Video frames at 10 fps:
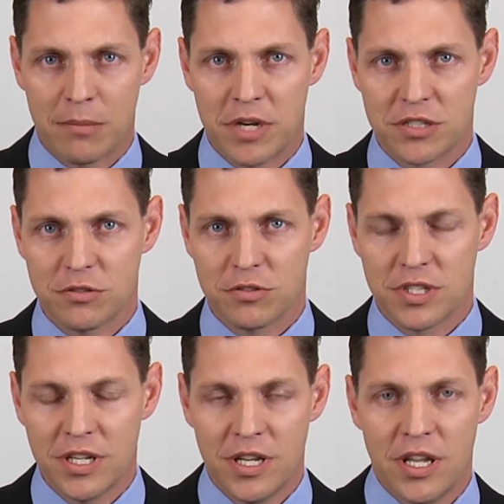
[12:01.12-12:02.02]
muscles.
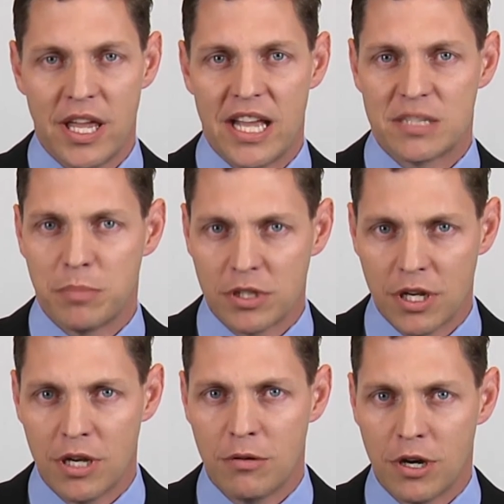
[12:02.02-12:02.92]
It's
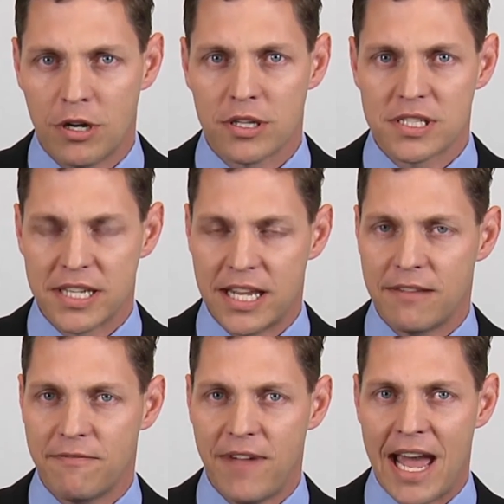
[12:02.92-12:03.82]
below all the skin
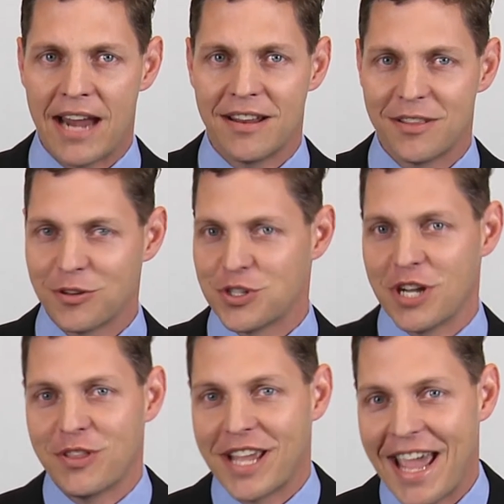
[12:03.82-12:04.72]
and fat. There's
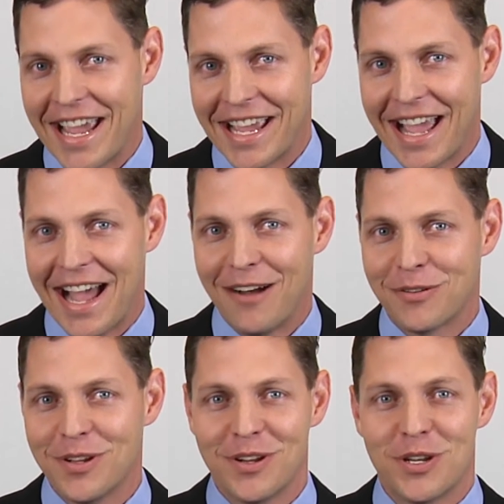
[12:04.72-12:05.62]
nothing hanging
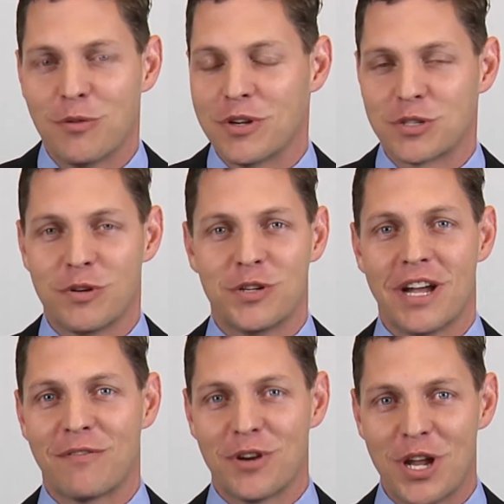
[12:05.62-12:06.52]
out. No one's going to
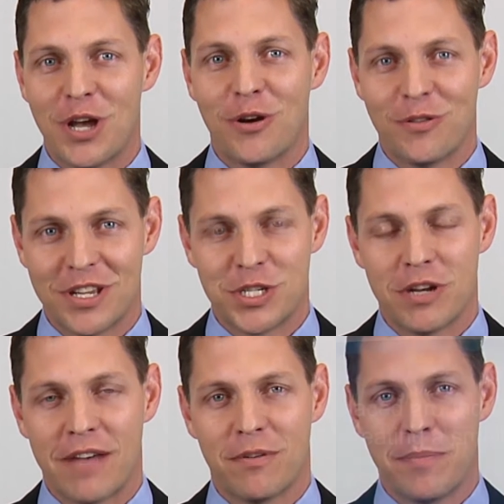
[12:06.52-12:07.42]
ever know that you
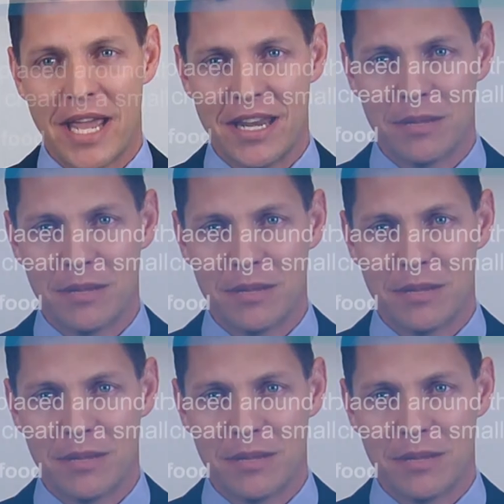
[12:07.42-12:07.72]
have a band